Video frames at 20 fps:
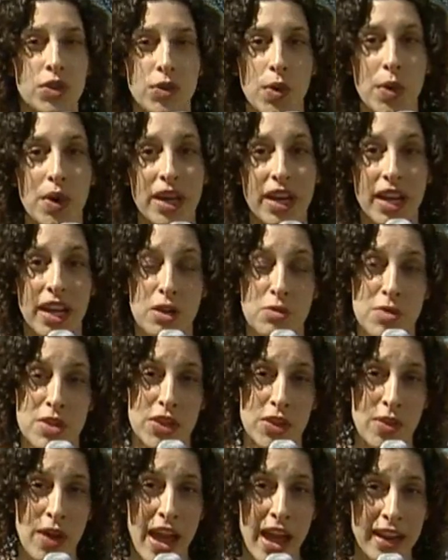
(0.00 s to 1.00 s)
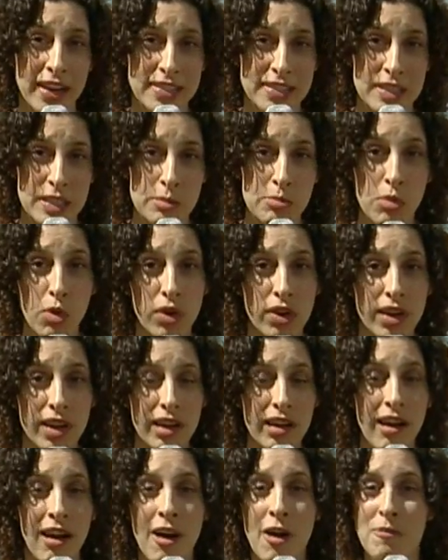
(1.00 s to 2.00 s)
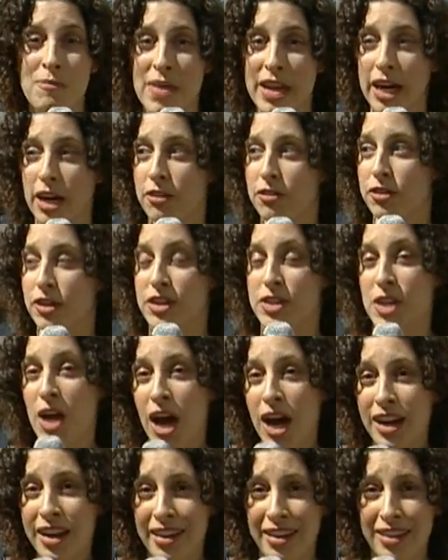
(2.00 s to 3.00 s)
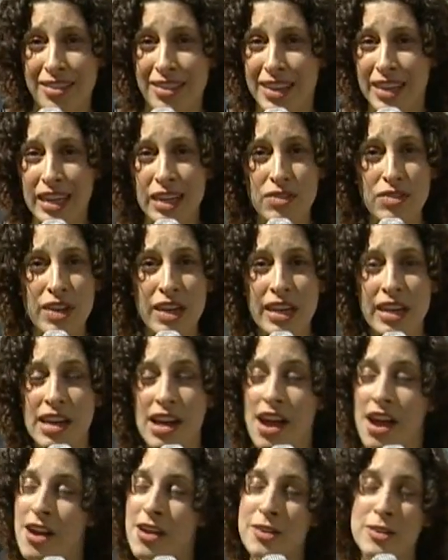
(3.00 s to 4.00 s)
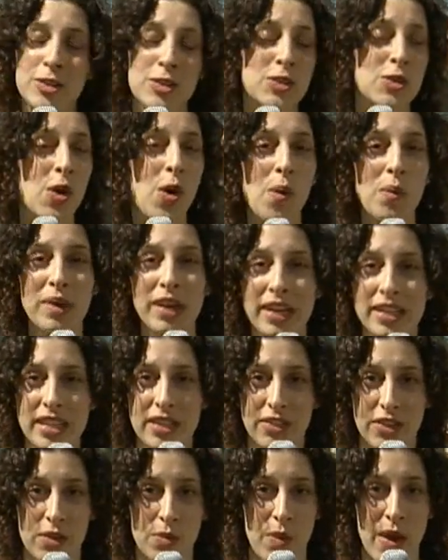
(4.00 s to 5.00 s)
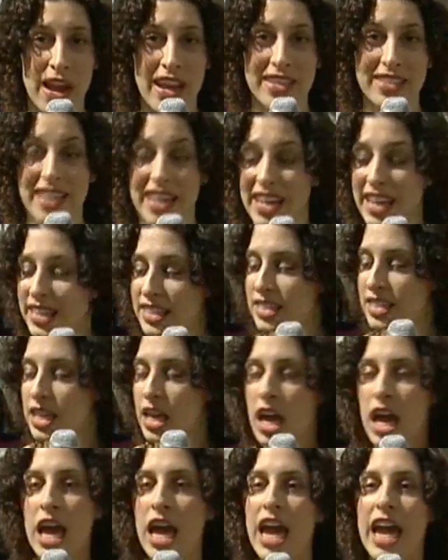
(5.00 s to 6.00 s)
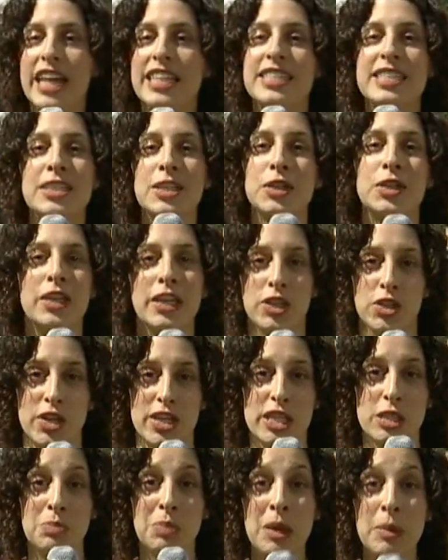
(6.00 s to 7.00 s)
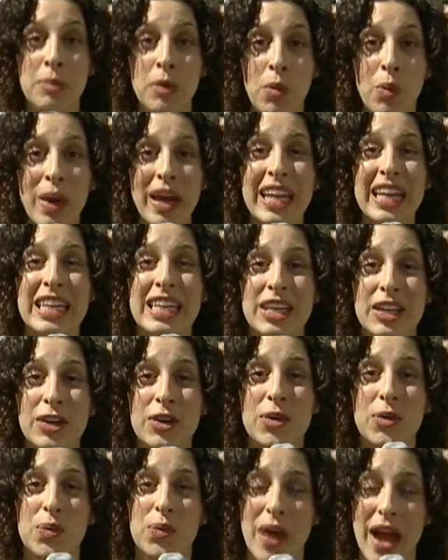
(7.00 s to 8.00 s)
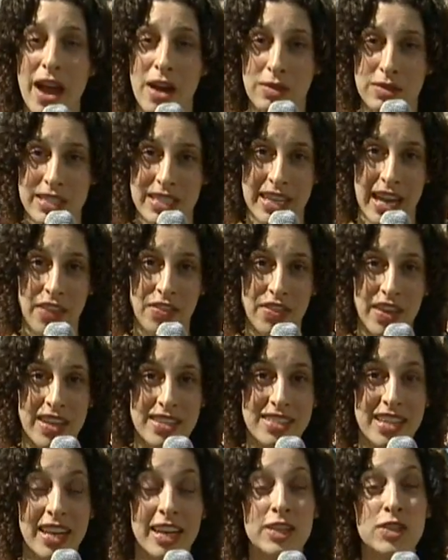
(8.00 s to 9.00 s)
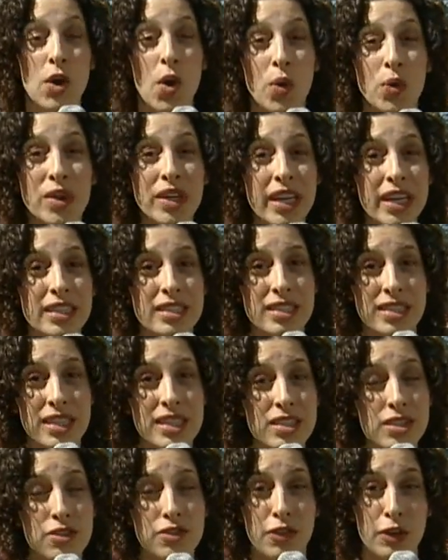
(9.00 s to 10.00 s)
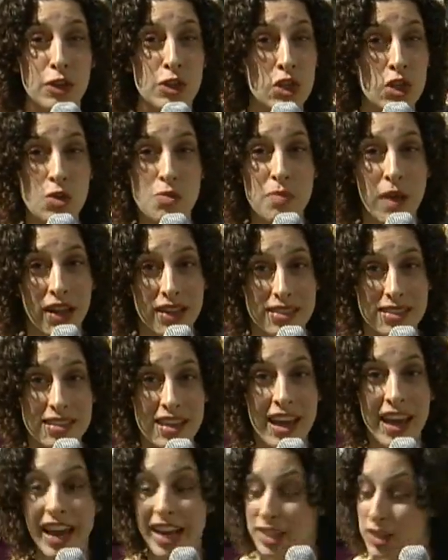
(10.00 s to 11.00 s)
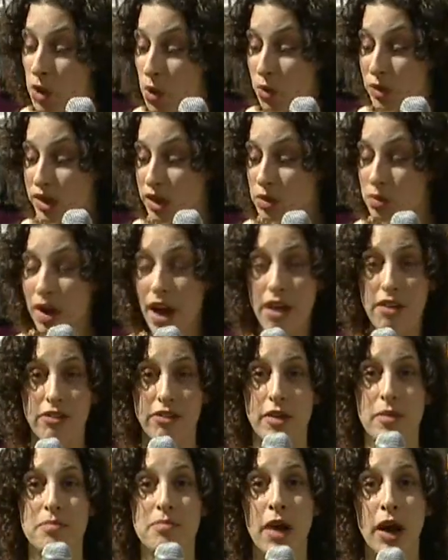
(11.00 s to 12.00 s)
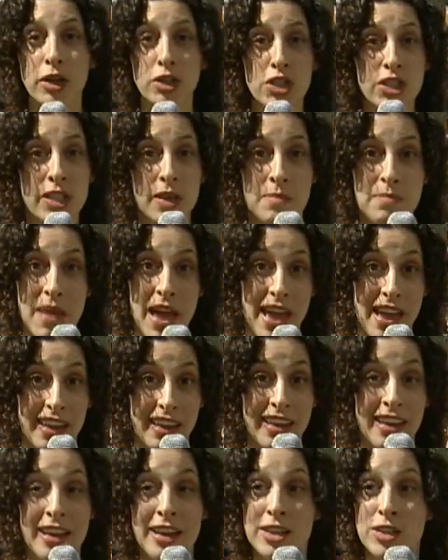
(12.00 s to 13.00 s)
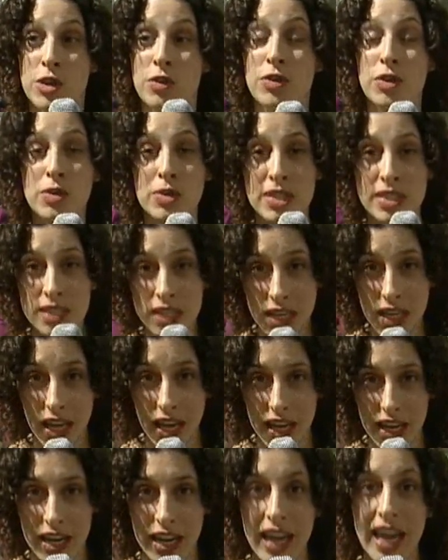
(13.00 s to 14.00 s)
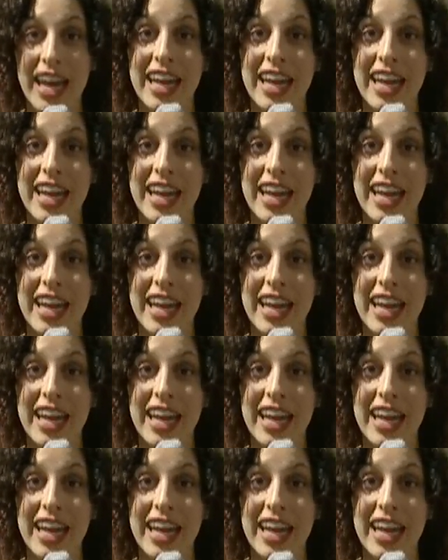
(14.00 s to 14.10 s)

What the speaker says: throw it in with your eggs in the morning, make a frittata in the evening. So many different ways. And it's delicious. People wait year round to get this. And it's only in season for 2 months. It's only around from March to May. So if you see it,